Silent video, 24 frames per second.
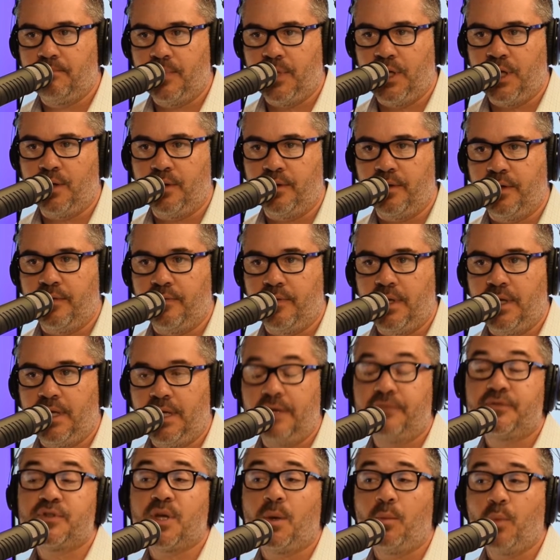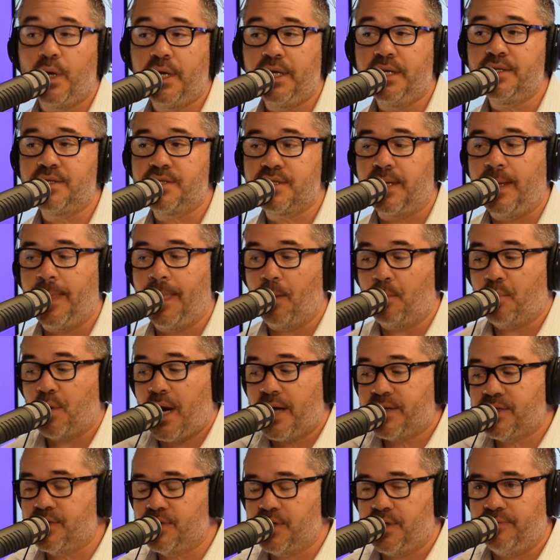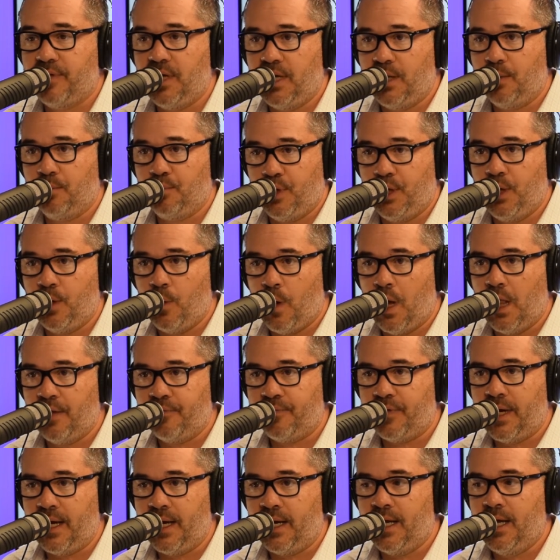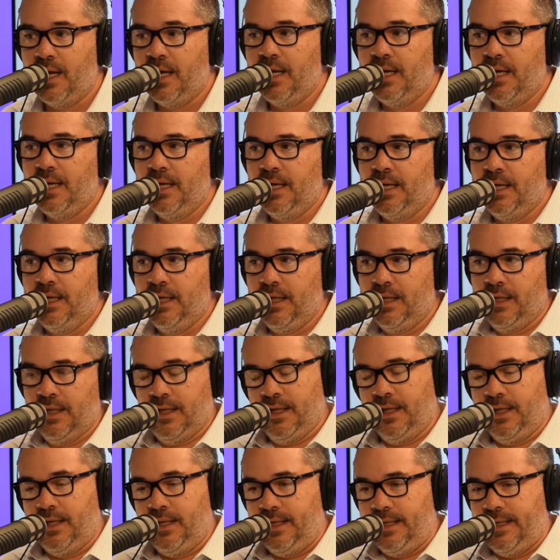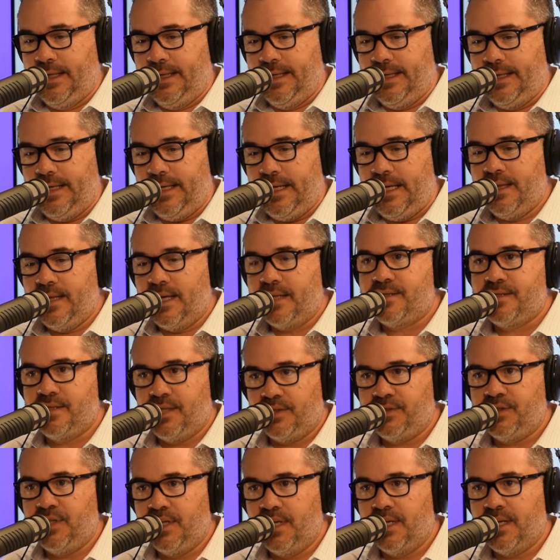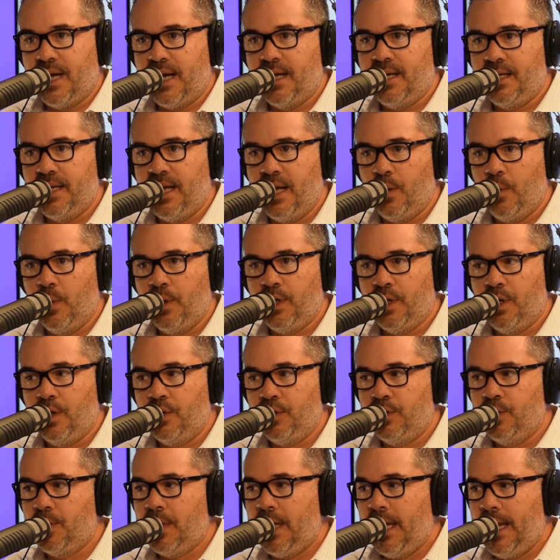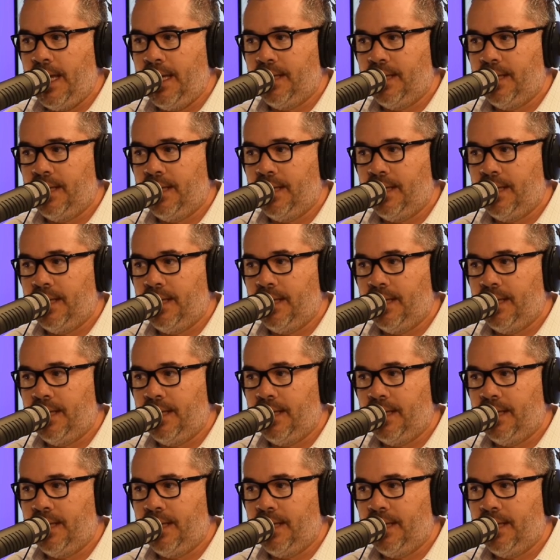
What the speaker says: If someone is in the process of getting pre-qualified in that 60 to 90 day window, you